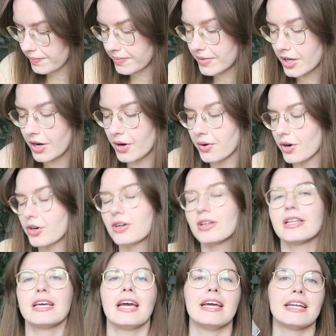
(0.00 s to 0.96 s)
no,
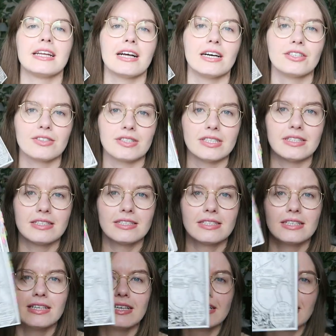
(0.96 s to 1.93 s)
early eighteen hundreds.
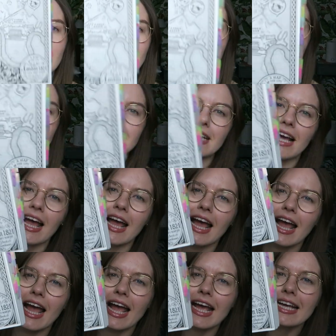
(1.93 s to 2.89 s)
It's
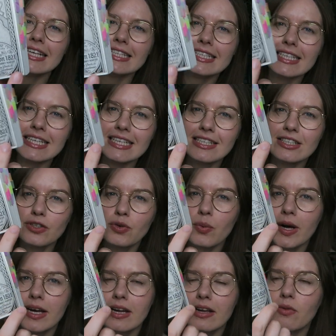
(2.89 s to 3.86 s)
eighteen
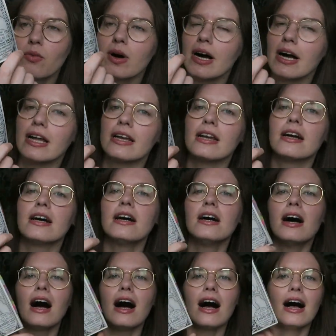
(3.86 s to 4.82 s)
twenty-one
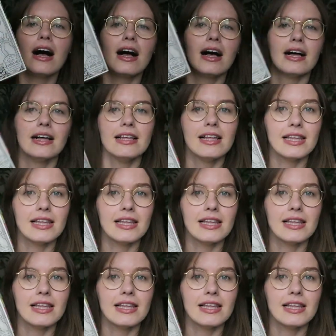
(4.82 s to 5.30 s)
uh